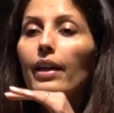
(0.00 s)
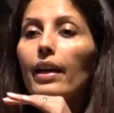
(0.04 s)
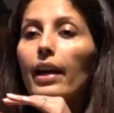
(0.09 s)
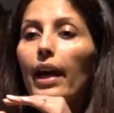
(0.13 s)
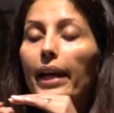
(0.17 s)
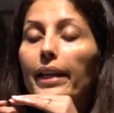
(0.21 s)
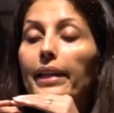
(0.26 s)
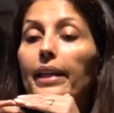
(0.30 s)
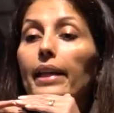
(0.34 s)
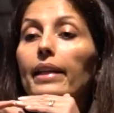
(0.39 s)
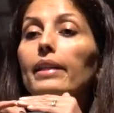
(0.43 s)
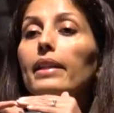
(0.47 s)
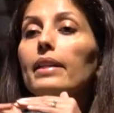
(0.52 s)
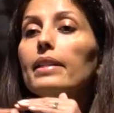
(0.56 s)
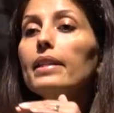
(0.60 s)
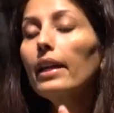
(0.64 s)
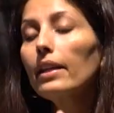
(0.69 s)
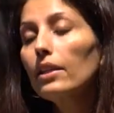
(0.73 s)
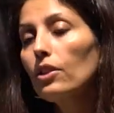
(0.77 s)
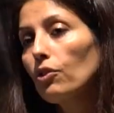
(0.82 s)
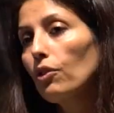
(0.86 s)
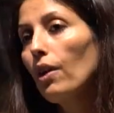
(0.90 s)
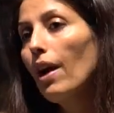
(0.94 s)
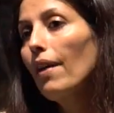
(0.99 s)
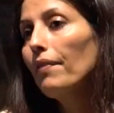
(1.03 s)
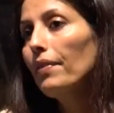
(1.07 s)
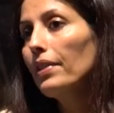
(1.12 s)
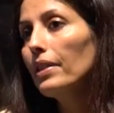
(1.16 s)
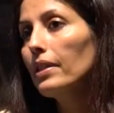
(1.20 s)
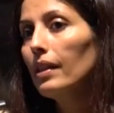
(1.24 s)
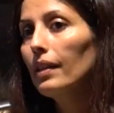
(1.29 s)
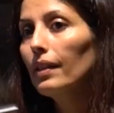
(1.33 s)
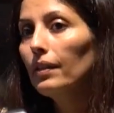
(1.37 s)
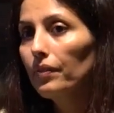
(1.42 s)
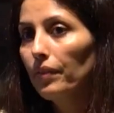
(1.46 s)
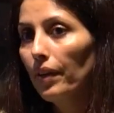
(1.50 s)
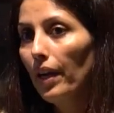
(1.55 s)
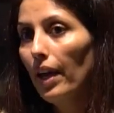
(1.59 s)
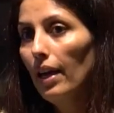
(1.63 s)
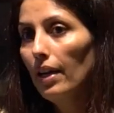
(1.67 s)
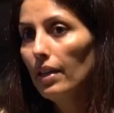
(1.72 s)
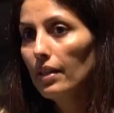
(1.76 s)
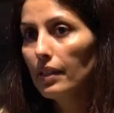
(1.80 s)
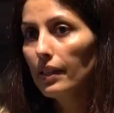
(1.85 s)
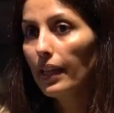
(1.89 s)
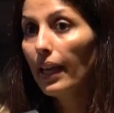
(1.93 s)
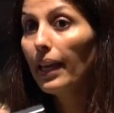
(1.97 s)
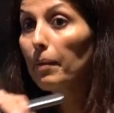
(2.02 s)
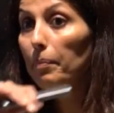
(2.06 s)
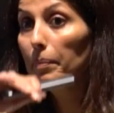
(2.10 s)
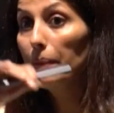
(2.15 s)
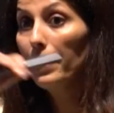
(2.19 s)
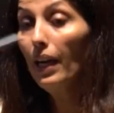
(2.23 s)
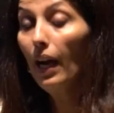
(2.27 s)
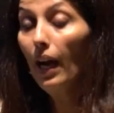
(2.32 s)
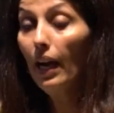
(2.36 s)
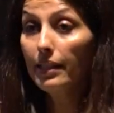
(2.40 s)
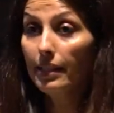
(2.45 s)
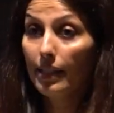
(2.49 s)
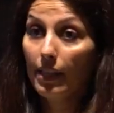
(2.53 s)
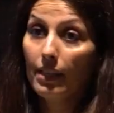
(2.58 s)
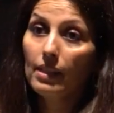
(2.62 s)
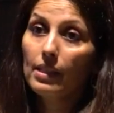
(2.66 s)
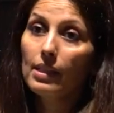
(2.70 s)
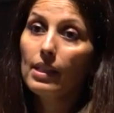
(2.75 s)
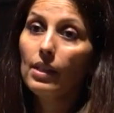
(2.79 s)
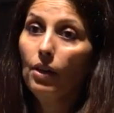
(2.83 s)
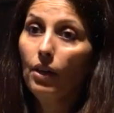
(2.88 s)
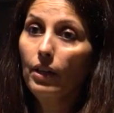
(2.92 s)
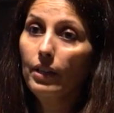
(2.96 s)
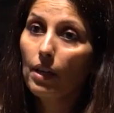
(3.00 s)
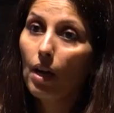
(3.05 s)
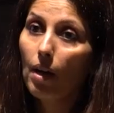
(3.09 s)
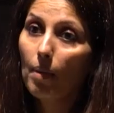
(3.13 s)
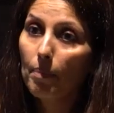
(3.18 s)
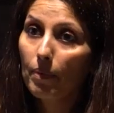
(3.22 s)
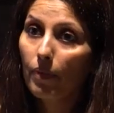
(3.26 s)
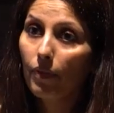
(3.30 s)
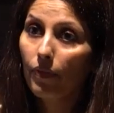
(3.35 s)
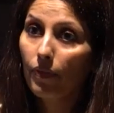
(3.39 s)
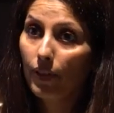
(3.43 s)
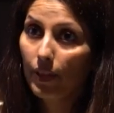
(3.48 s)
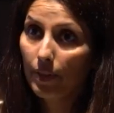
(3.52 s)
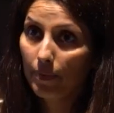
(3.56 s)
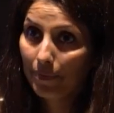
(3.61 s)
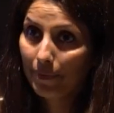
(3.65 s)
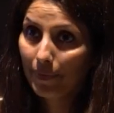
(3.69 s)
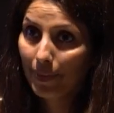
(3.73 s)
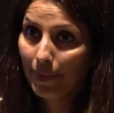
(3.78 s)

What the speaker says: And then the DX graph itself has APIs that sit on top of it.